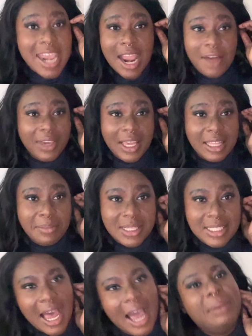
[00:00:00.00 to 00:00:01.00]
never get them in
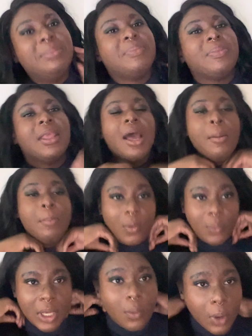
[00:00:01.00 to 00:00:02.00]
time. But
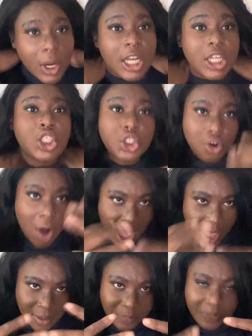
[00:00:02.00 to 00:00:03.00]
we, we're gonna
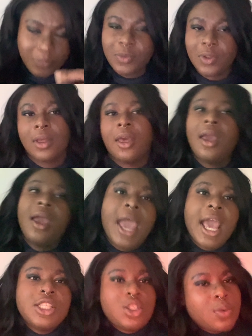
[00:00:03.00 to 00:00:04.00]
try
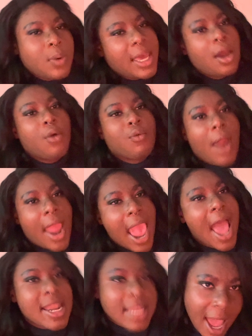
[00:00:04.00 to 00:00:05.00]
and do it right
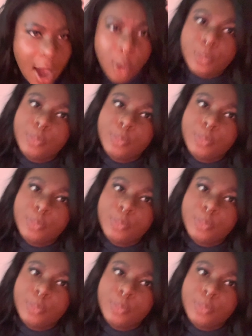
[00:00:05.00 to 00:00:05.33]
now.